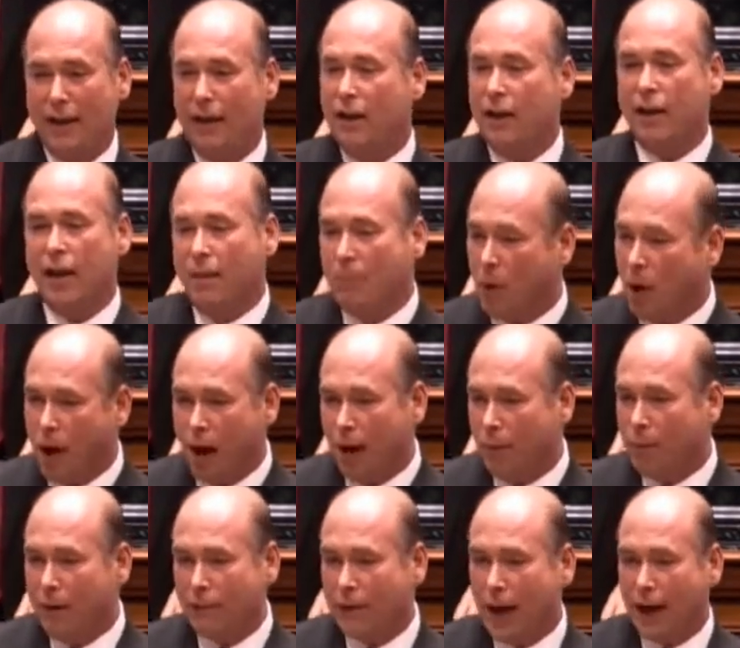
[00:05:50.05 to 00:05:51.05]
come on,
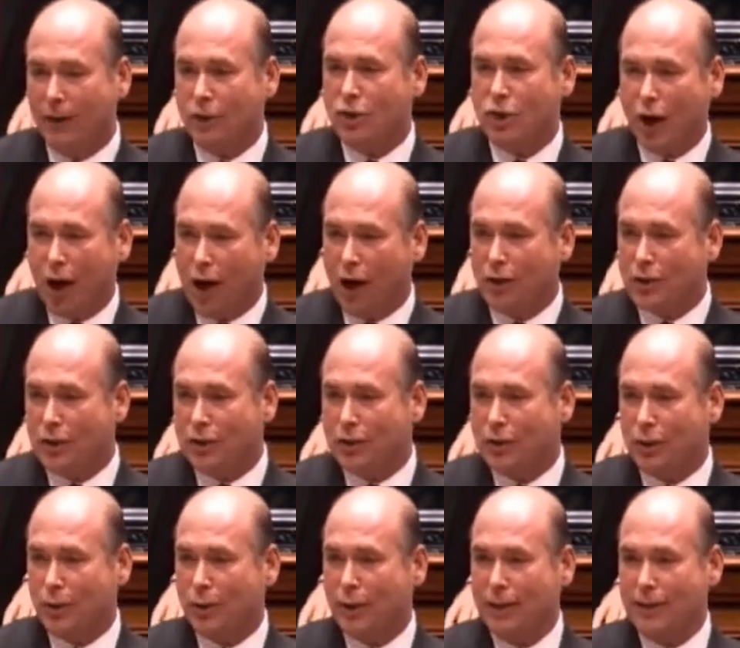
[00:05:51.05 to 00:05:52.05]
we've got to charge and
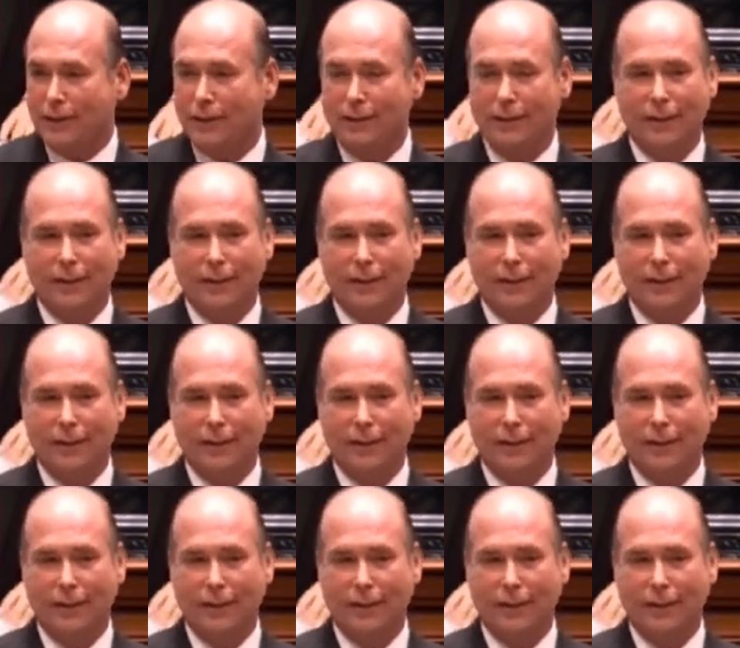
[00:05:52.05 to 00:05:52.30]
do it.